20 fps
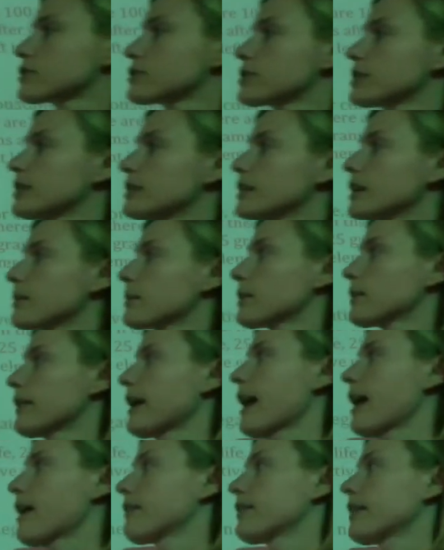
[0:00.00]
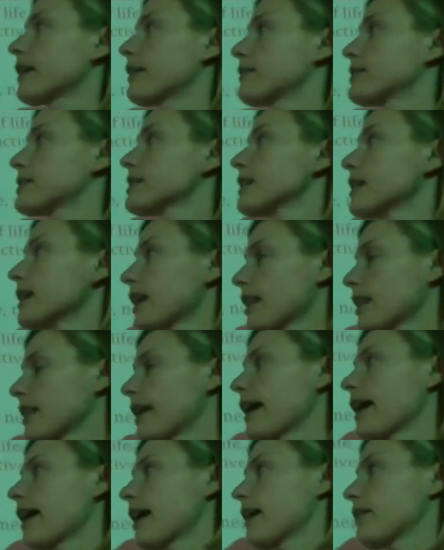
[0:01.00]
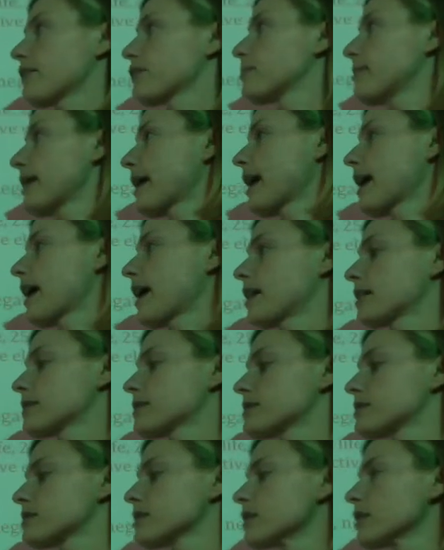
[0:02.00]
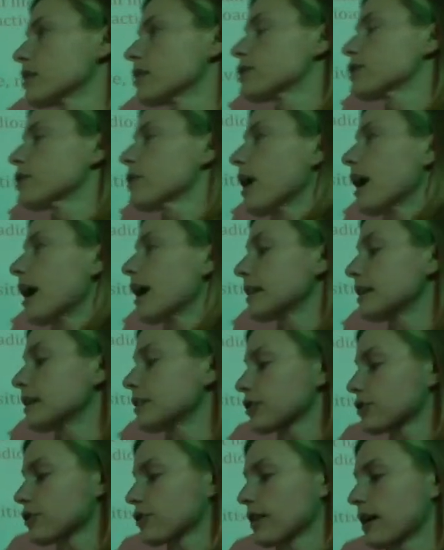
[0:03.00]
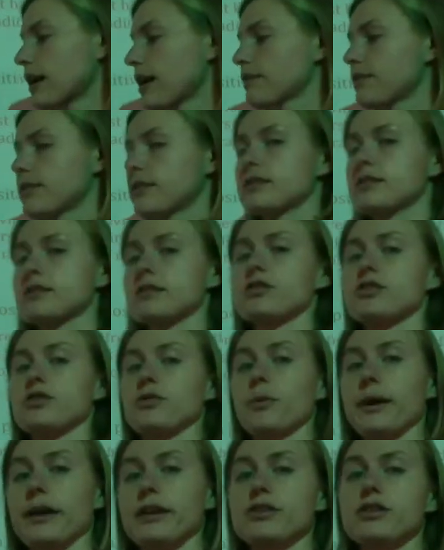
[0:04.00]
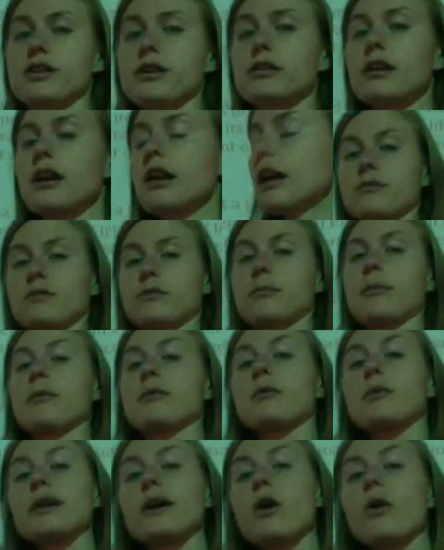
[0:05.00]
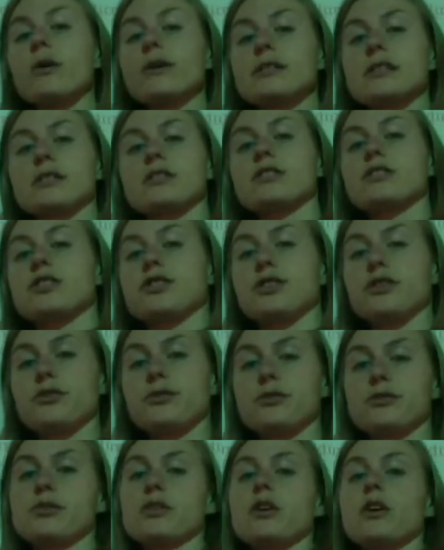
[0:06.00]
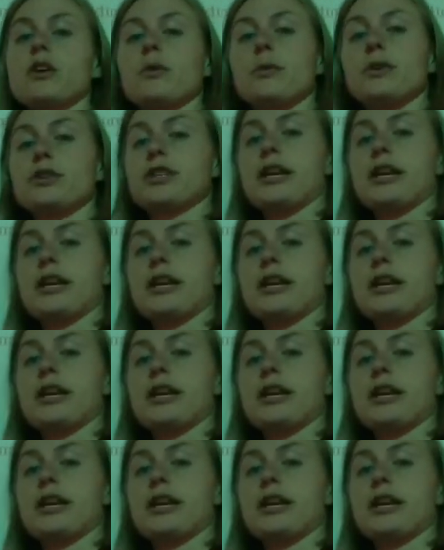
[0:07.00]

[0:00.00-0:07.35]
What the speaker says: to the number of half-lives that have passed. So I need to graph this situation. Remember, we always get to choose which